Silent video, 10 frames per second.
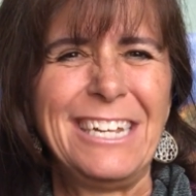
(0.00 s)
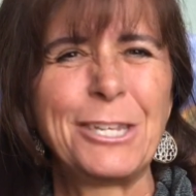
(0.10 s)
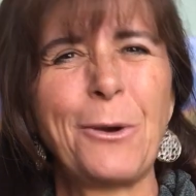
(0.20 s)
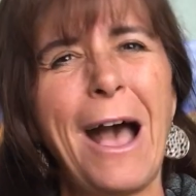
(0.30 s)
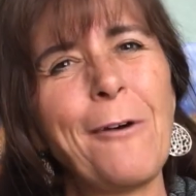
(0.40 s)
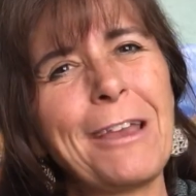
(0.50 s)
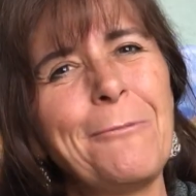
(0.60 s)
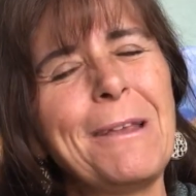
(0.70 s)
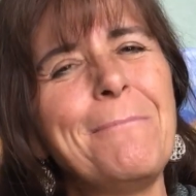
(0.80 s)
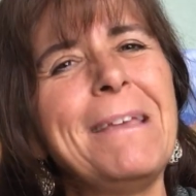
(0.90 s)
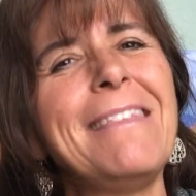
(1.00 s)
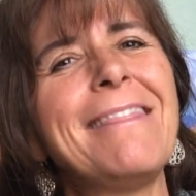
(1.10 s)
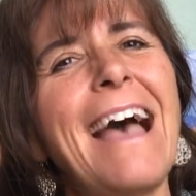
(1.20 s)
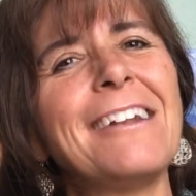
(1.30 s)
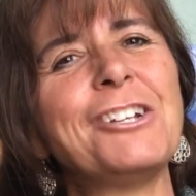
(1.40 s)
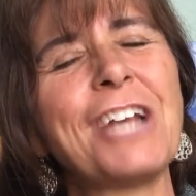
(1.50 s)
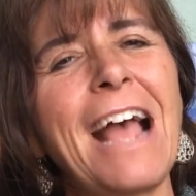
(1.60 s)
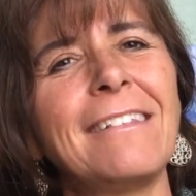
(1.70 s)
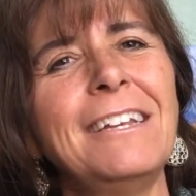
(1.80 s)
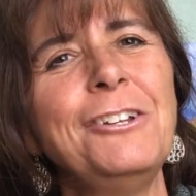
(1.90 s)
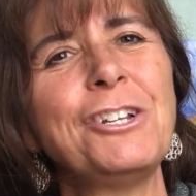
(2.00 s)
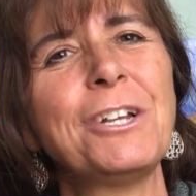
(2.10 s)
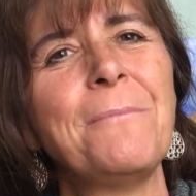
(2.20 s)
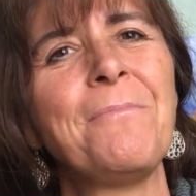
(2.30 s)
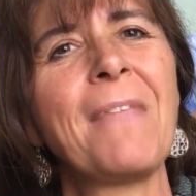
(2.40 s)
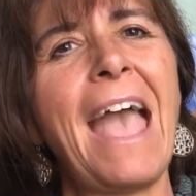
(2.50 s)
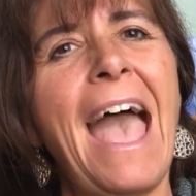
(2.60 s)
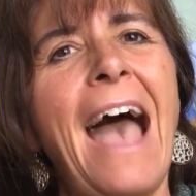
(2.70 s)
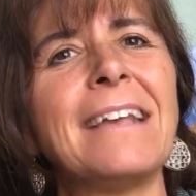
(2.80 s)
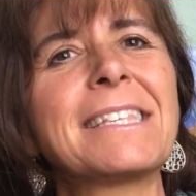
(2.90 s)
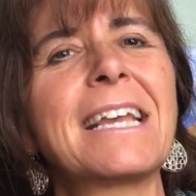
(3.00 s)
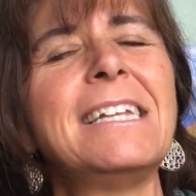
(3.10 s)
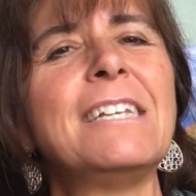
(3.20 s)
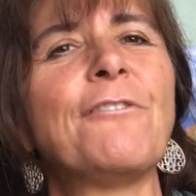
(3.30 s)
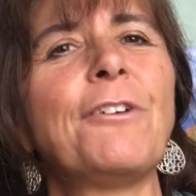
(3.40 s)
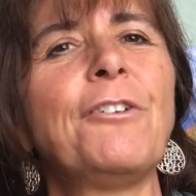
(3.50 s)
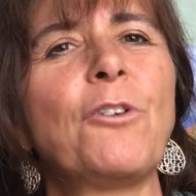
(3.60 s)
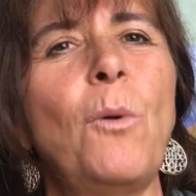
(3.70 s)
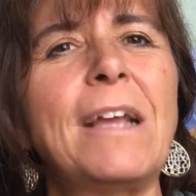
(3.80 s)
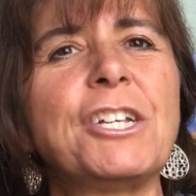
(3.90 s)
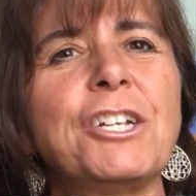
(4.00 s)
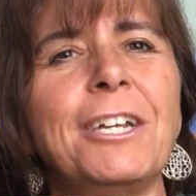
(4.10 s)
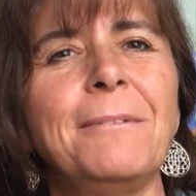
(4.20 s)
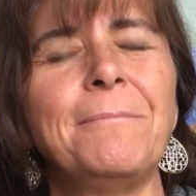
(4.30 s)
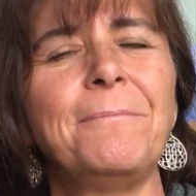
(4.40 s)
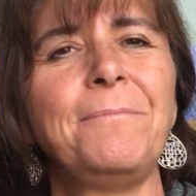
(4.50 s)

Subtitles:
So how can we meet that challenge? Ask a different question.